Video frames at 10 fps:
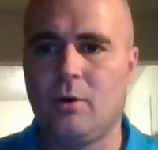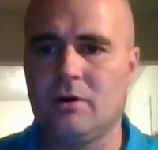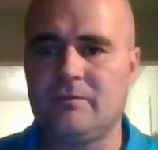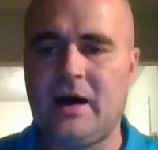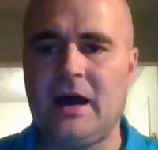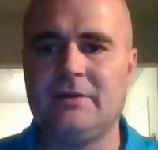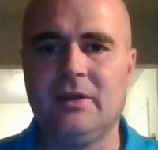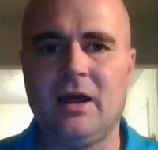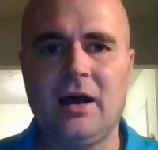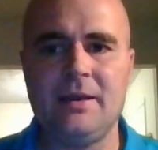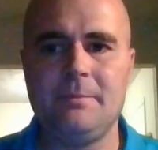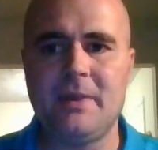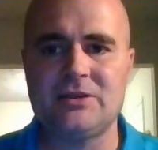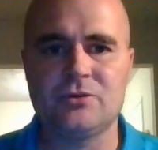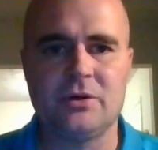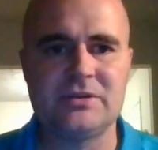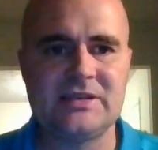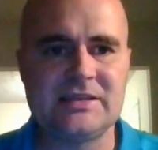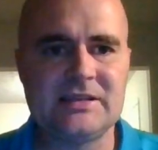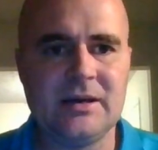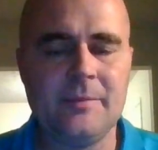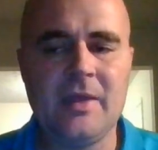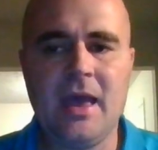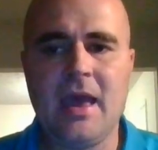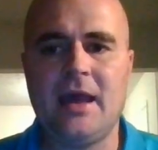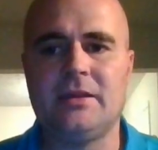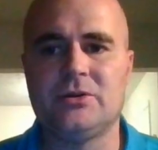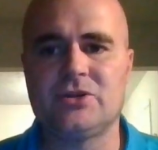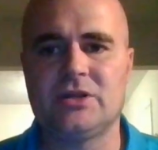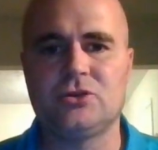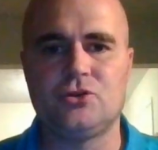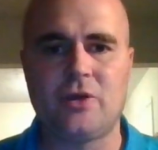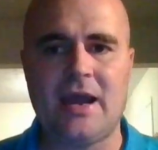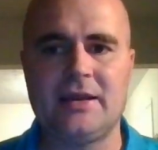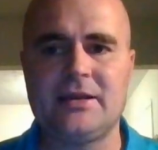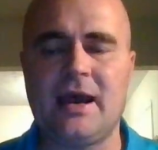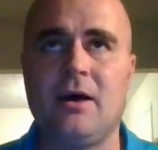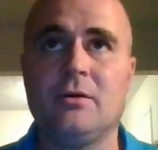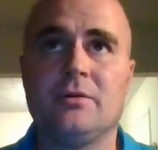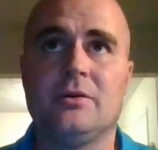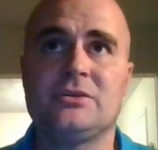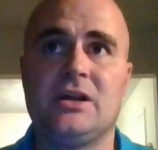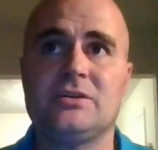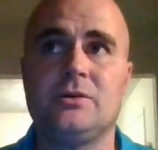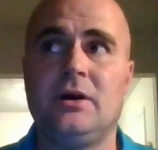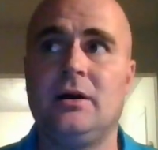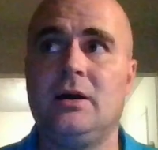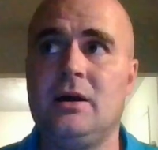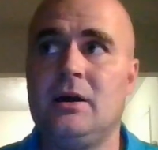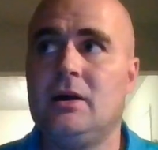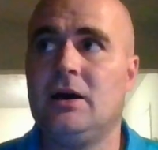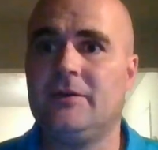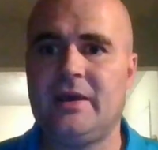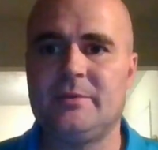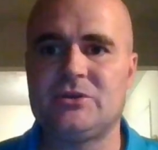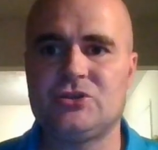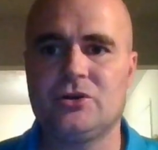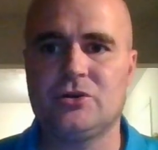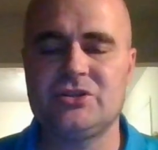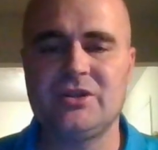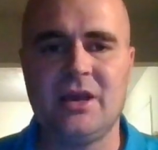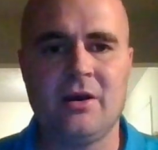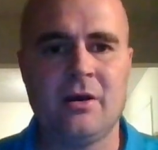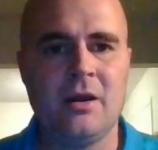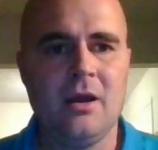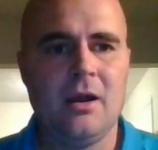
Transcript: or 5 line metro system, and there's also Dragon Tower. There's also a famous church there.